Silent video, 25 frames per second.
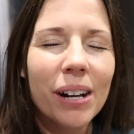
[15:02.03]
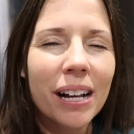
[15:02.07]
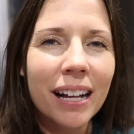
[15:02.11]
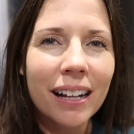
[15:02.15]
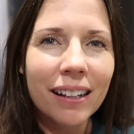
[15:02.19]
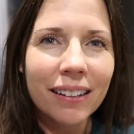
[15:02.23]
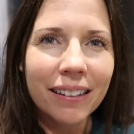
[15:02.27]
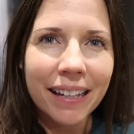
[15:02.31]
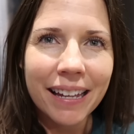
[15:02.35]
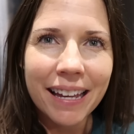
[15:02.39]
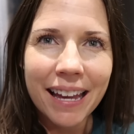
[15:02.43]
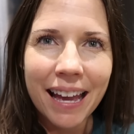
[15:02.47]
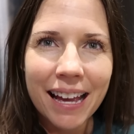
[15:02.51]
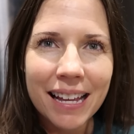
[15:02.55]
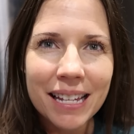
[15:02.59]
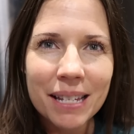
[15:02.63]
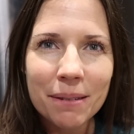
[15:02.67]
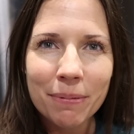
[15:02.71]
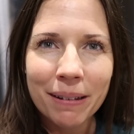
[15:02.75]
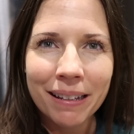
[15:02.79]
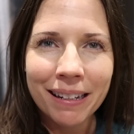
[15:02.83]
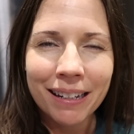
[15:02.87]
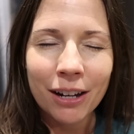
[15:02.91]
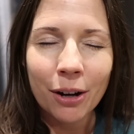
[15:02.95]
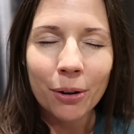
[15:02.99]
Well, it has
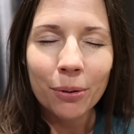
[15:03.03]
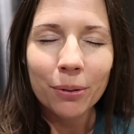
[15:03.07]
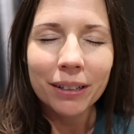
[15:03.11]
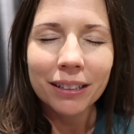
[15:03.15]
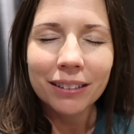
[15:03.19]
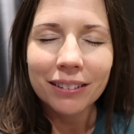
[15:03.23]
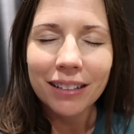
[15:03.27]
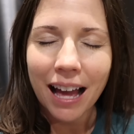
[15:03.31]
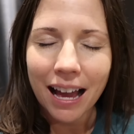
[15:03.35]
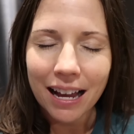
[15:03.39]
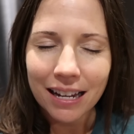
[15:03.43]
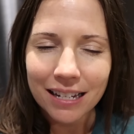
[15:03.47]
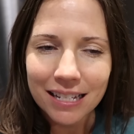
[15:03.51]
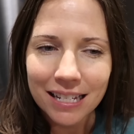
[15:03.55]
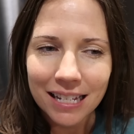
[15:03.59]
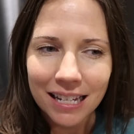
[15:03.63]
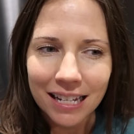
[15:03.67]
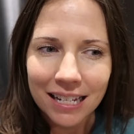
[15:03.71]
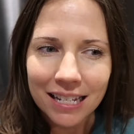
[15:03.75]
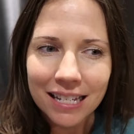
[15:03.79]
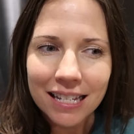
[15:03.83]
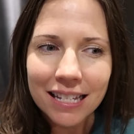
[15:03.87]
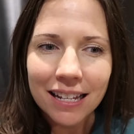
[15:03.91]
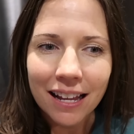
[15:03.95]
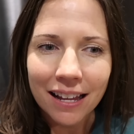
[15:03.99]
been a
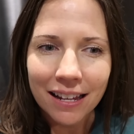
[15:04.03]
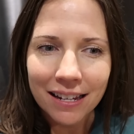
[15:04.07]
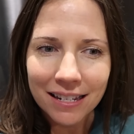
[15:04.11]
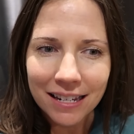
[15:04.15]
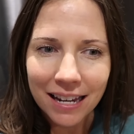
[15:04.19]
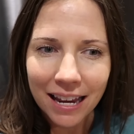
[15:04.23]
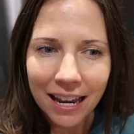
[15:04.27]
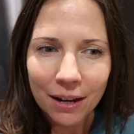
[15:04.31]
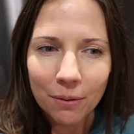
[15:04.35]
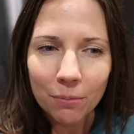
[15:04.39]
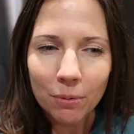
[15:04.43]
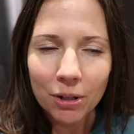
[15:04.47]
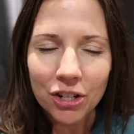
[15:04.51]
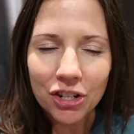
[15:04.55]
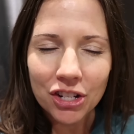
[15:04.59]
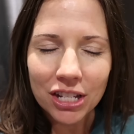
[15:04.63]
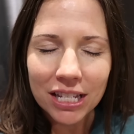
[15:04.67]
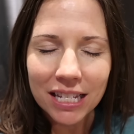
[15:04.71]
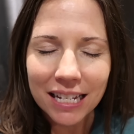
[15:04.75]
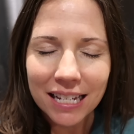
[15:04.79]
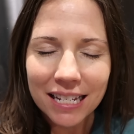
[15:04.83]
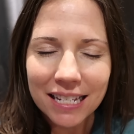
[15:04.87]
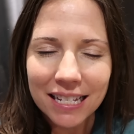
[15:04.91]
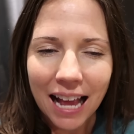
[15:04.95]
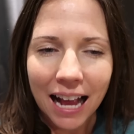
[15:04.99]
relaxing Sunday, which is
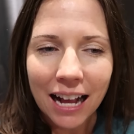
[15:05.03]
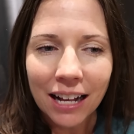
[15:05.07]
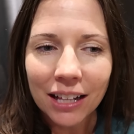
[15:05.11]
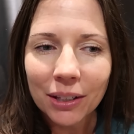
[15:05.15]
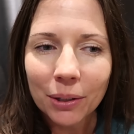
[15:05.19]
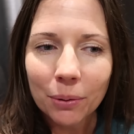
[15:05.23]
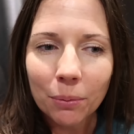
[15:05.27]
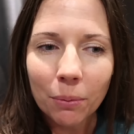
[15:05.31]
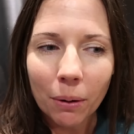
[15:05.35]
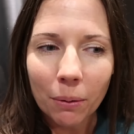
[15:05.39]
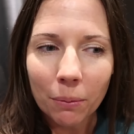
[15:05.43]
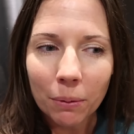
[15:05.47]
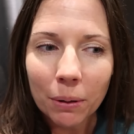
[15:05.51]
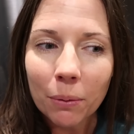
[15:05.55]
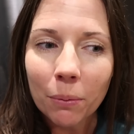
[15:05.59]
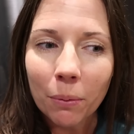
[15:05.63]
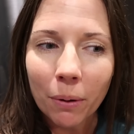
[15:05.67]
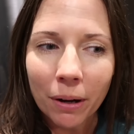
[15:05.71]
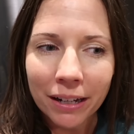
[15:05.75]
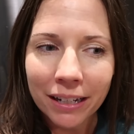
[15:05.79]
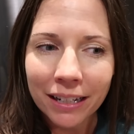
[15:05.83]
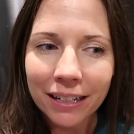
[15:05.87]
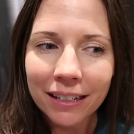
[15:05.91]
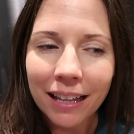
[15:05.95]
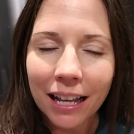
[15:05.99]
exactly what we
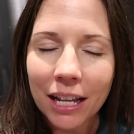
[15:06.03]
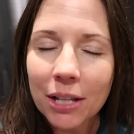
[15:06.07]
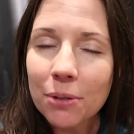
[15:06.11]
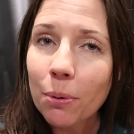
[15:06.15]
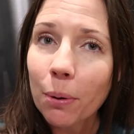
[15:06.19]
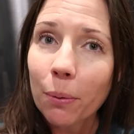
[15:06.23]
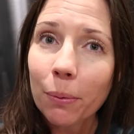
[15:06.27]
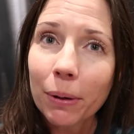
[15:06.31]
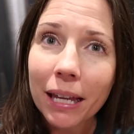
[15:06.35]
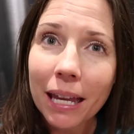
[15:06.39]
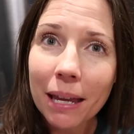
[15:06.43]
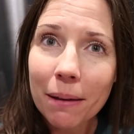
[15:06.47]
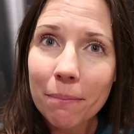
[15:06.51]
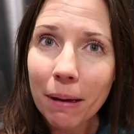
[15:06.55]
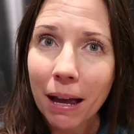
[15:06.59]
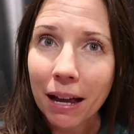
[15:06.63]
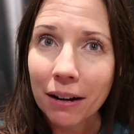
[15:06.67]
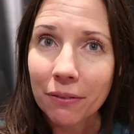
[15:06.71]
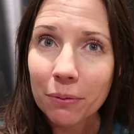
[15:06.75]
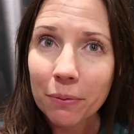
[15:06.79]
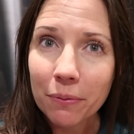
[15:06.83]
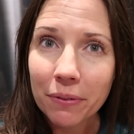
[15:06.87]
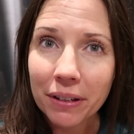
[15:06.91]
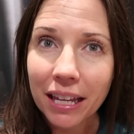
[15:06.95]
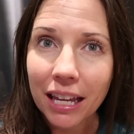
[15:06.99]
wanted. That's why we came
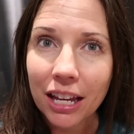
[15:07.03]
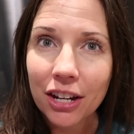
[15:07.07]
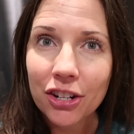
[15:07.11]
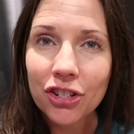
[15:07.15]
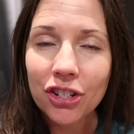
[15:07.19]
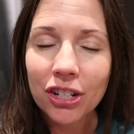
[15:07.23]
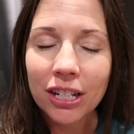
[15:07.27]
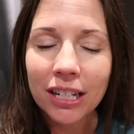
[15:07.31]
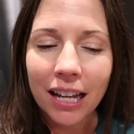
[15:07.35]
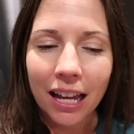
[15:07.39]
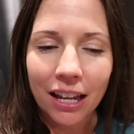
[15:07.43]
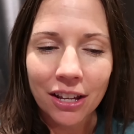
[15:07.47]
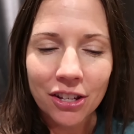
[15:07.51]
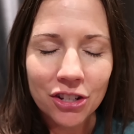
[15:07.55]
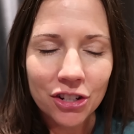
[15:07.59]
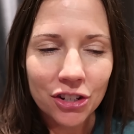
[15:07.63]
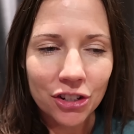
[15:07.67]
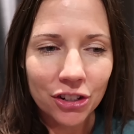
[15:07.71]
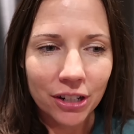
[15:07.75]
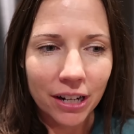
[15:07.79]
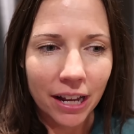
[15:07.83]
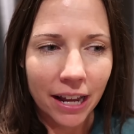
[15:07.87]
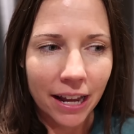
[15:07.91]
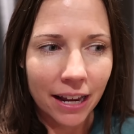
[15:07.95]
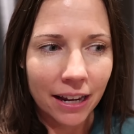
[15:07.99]
back from vacation
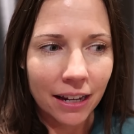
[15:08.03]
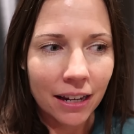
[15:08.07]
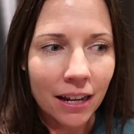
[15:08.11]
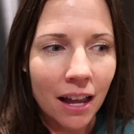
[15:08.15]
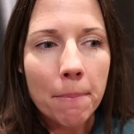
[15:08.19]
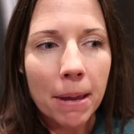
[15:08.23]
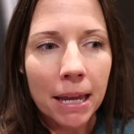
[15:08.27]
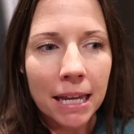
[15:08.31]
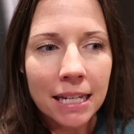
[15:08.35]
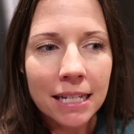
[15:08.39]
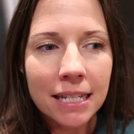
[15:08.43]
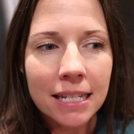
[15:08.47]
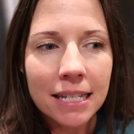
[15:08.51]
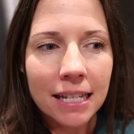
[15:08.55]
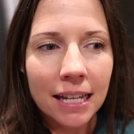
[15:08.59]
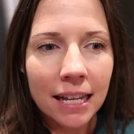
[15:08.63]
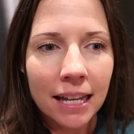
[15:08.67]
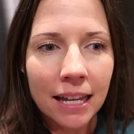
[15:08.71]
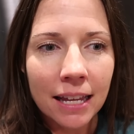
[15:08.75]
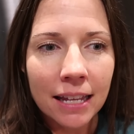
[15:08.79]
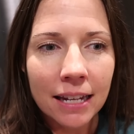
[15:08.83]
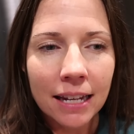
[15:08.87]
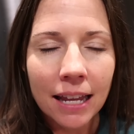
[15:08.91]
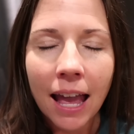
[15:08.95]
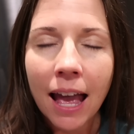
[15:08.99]
yesterday.
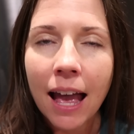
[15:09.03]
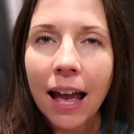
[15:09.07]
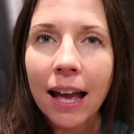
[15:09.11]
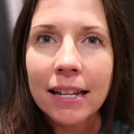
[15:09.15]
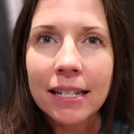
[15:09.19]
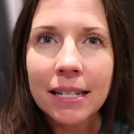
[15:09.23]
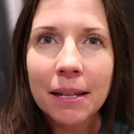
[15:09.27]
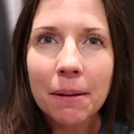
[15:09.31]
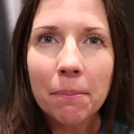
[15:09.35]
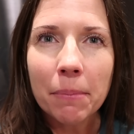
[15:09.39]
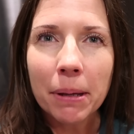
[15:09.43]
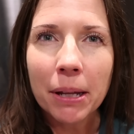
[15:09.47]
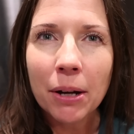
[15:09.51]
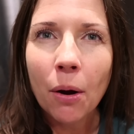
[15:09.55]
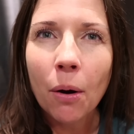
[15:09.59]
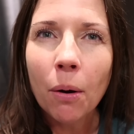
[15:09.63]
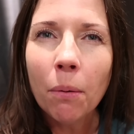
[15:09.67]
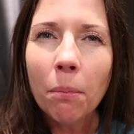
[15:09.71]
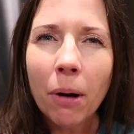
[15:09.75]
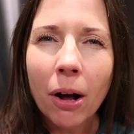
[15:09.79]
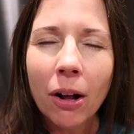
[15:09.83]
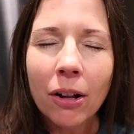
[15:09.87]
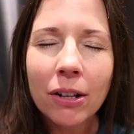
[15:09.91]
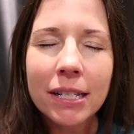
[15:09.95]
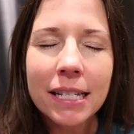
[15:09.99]
Mason hasn't been
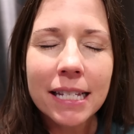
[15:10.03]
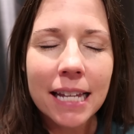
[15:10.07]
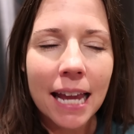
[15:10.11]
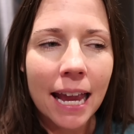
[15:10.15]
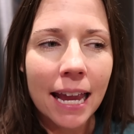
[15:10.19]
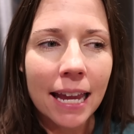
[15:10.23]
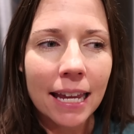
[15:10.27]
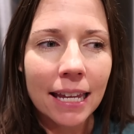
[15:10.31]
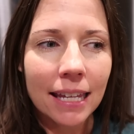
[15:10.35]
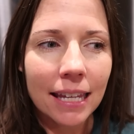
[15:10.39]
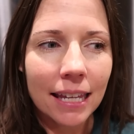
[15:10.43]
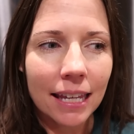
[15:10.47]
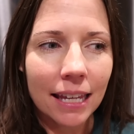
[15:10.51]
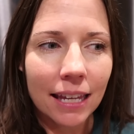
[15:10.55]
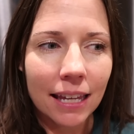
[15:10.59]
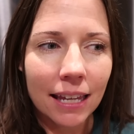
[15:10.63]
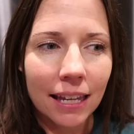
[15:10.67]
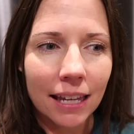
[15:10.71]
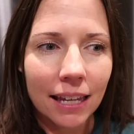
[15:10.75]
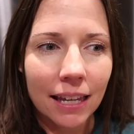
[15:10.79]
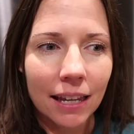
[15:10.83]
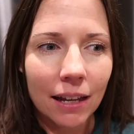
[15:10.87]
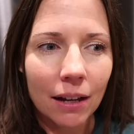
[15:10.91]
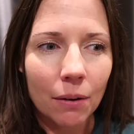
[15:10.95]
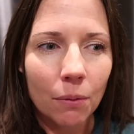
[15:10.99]
home all day.
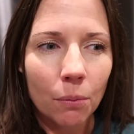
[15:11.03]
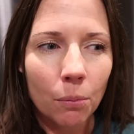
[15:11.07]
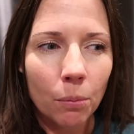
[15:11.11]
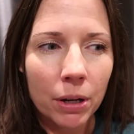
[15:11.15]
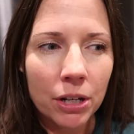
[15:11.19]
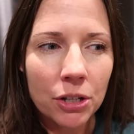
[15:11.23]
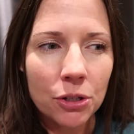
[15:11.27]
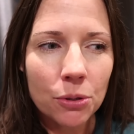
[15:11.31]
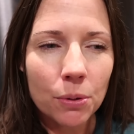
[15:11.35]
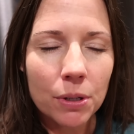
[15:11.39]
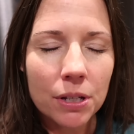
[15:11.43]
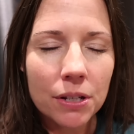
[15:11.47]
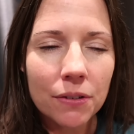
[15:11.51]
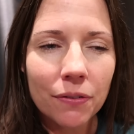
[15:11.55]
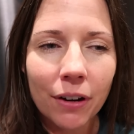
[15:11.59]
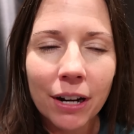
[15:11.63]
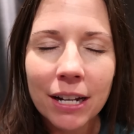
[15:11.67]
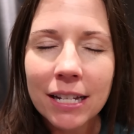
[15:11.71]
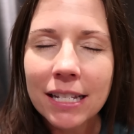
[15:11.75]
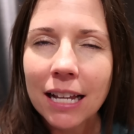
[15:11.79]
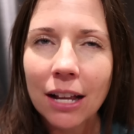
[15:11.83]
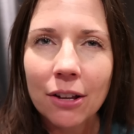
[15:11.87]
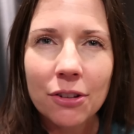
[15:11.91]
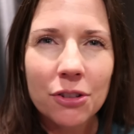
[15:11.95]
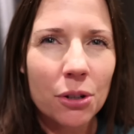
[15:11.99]
He went to his
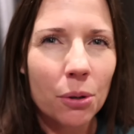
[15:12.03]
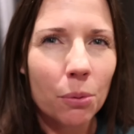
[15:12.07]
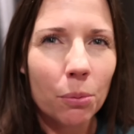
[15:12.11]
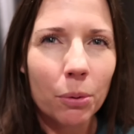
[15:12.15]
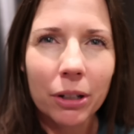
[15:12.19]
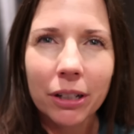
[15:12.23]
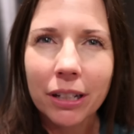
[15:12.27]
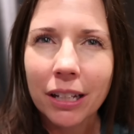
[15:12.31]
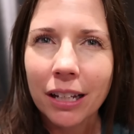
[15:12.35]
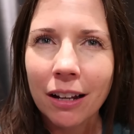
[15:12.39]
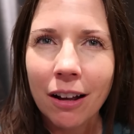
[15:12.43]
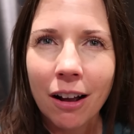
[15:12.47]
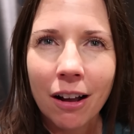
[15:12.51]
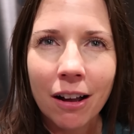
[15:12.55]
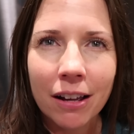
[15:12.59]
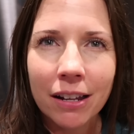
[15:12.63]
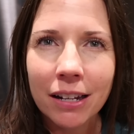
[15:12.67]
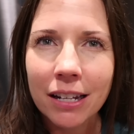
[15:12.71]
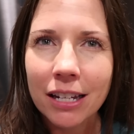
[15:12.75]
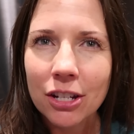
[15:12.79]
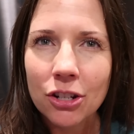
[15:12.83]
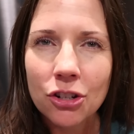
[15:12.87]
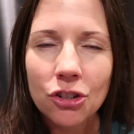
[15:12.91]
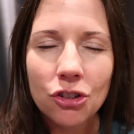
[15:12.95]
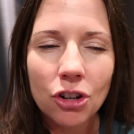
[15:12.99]
friend's house. They're working on
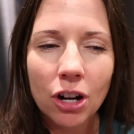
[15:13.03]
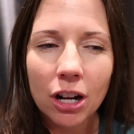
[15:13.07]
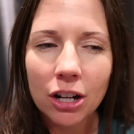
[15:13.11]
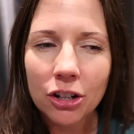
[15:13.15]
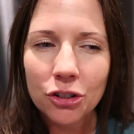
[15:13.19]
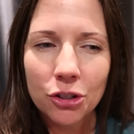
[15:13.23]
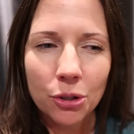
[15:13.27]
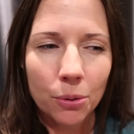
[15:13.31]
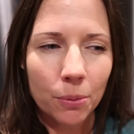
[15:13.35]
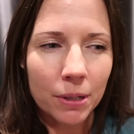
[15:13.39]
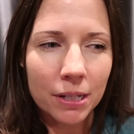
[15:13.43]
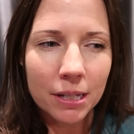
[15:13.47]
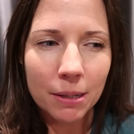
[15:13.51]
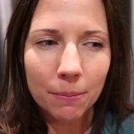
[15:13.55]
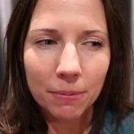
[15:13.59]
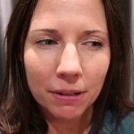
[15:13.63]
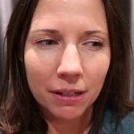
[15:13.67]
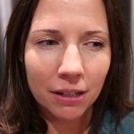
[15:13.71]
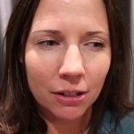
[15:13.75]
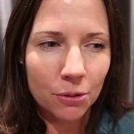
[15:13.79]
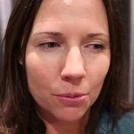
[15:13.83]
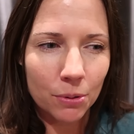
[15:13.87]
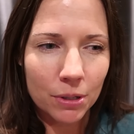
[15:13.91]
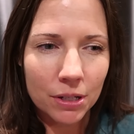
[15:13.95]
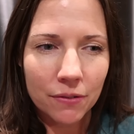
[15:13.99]
his truck, doing
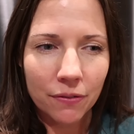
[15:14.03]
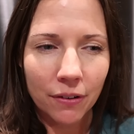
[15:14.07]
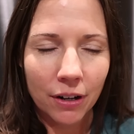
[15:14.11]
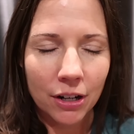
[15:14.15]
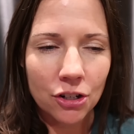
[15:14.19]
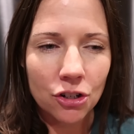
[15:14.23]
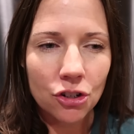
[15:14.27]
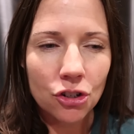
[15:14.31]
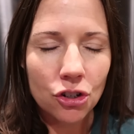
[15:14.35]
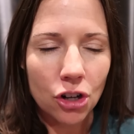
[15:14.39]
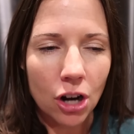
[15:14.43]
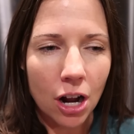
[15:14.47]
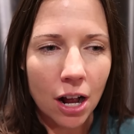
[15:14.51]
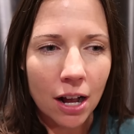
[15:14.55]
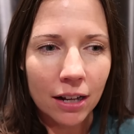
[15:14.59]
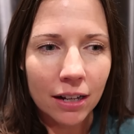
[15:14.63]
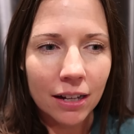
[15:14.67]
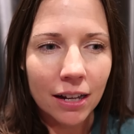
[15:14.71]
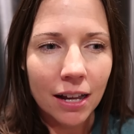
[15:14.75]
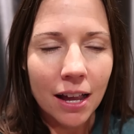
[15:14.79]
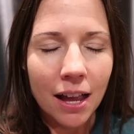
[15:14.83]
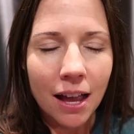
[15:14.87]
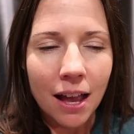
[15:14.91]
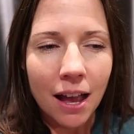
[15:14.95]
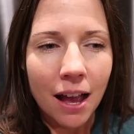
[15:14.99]
something to his friend's truck.